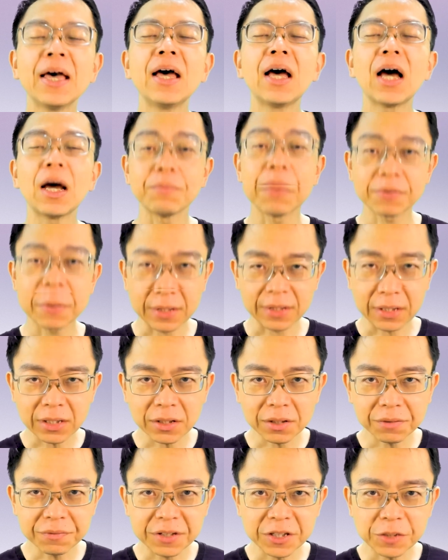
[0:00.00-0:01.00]
I'm thinking
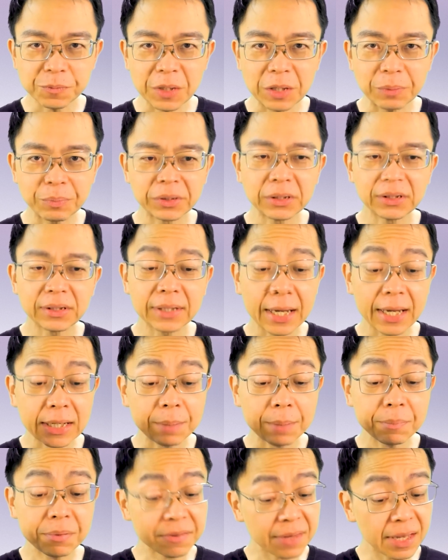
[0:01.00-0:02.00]
of these people and
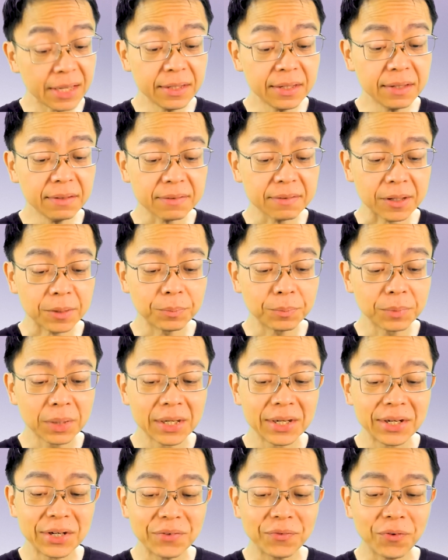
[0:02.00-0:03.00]
I'm thanking them
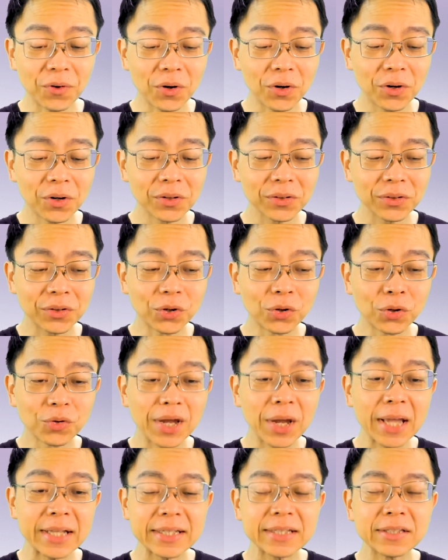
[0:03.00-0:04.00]
for
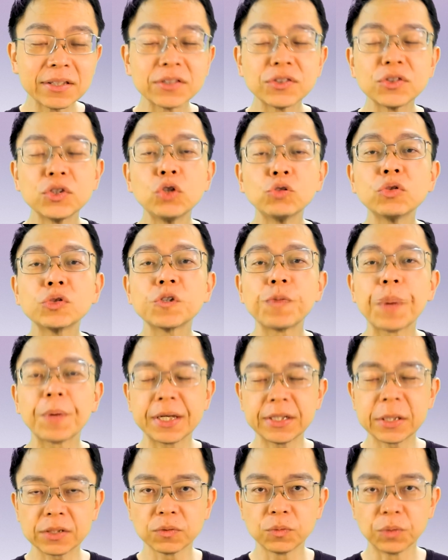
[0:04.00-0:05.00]
creating this new
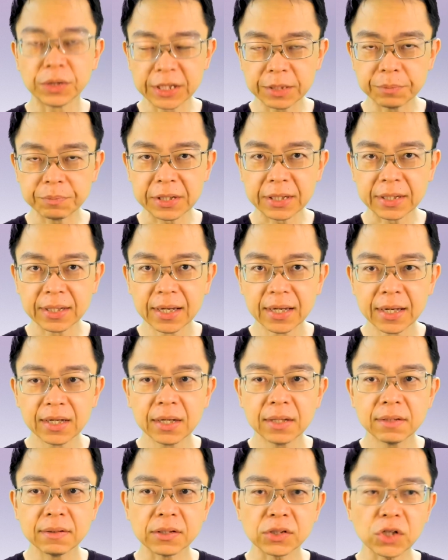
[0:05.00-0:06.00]
space within me,
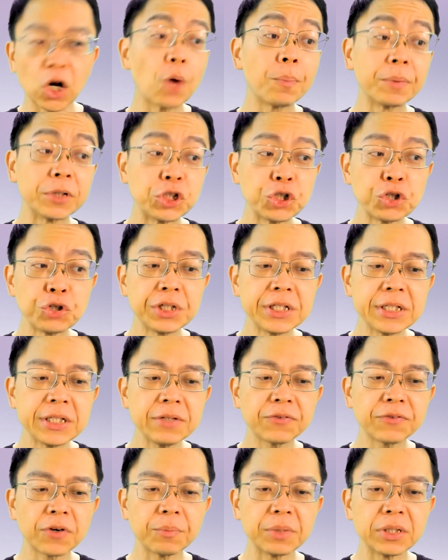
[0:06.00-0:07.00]
this opportunity
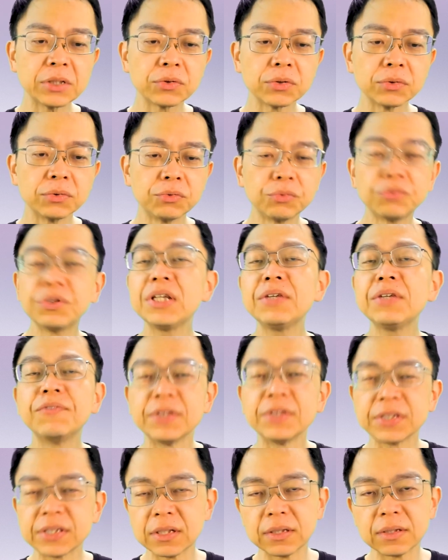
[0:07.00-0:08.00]
for me to
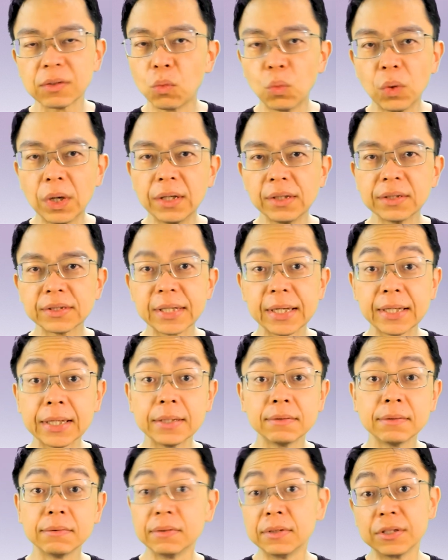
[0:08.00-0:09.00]
revisit the world
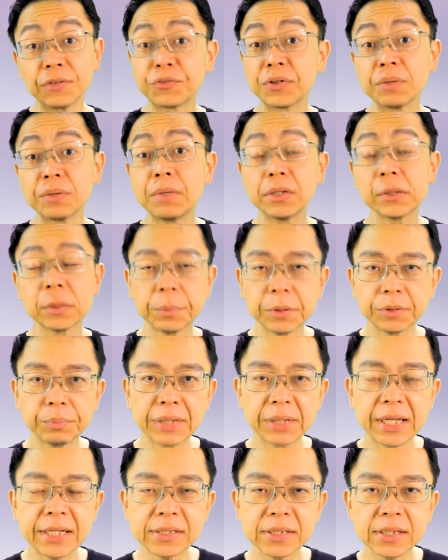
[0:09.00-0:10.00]
in different multiple
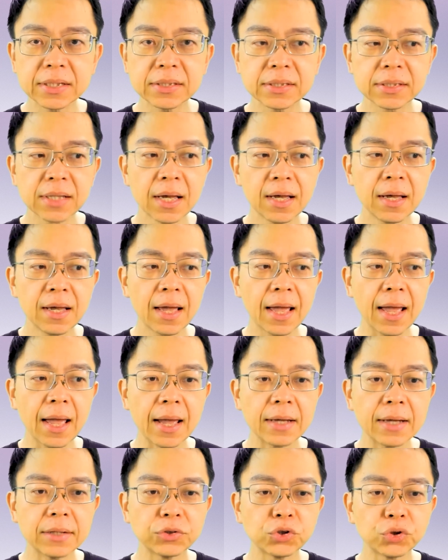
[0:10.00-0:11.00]
places
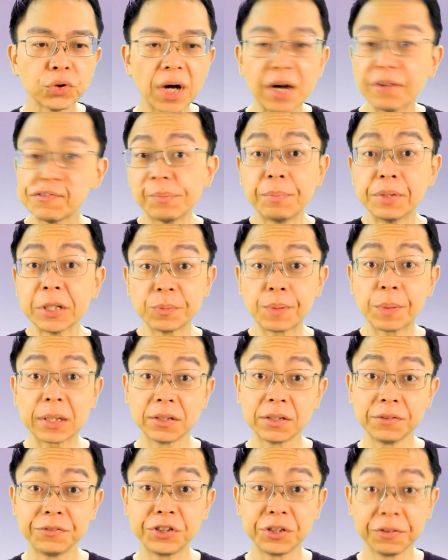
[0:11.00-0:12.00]
and to have a
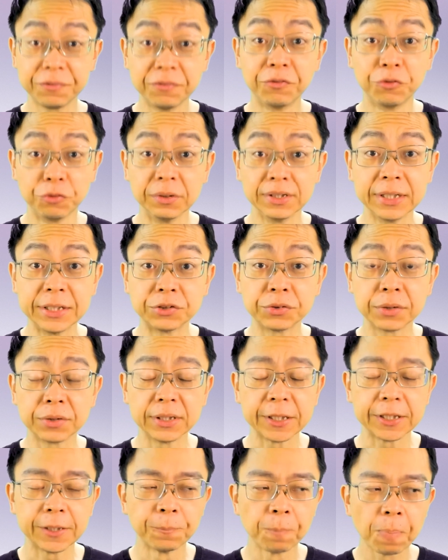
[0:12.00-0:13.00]
perspective shift,
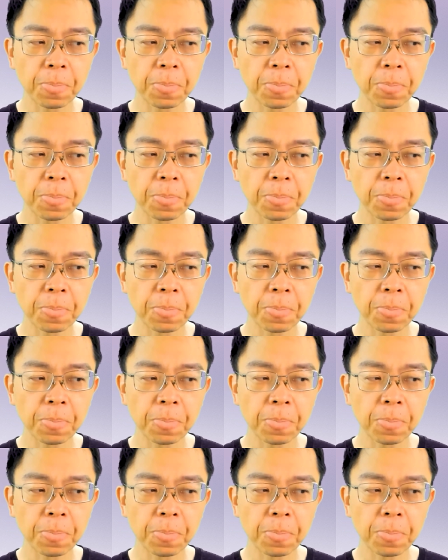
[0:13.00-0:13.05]
literally.